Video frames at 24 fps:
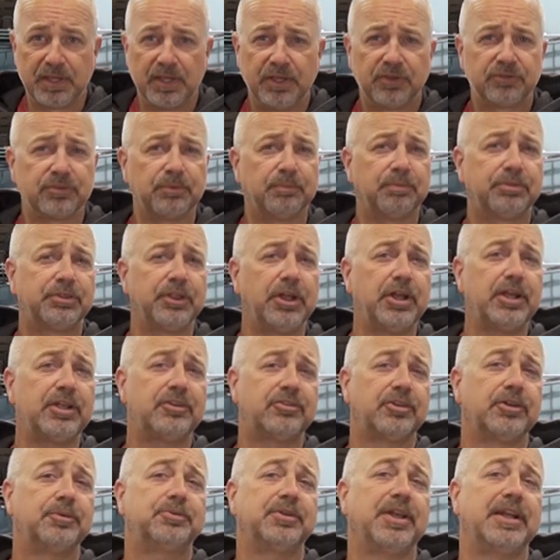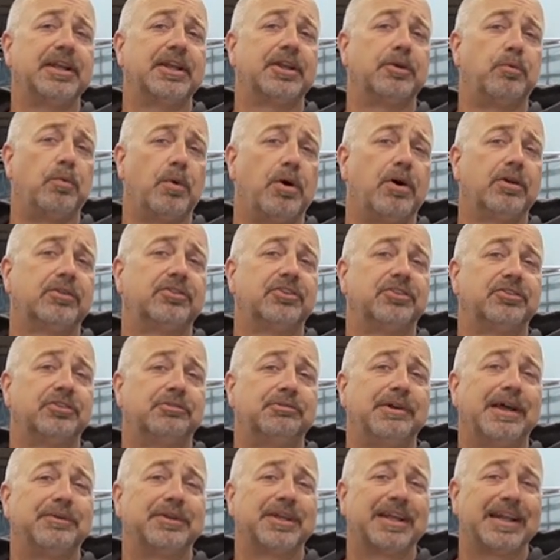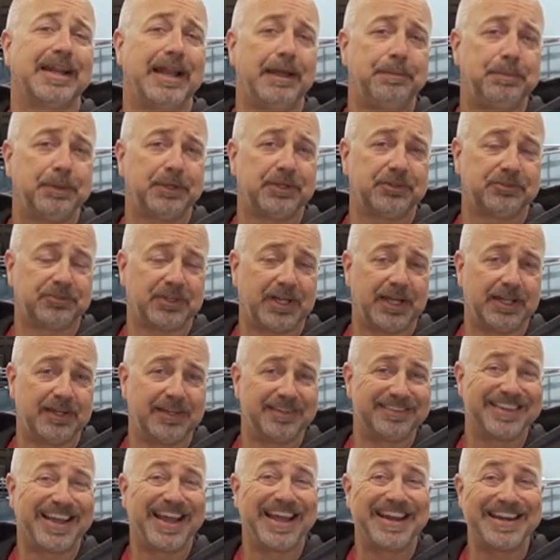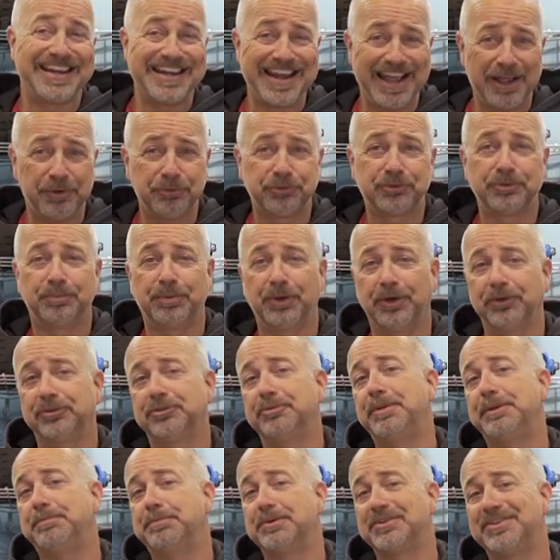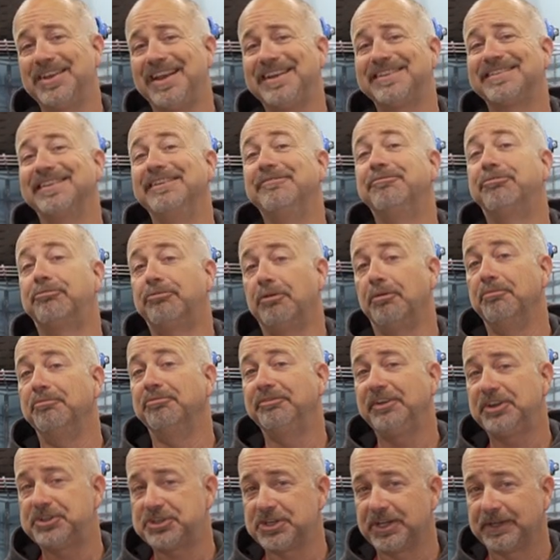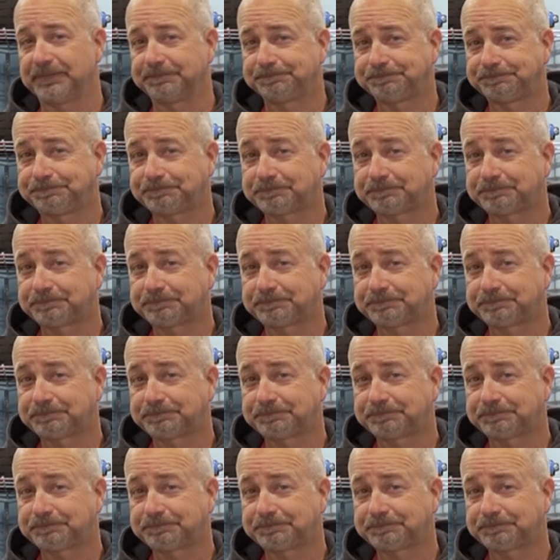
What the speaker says: Some 32% of the waters around the Galapagos Islands are now supposed to be protected from fishing,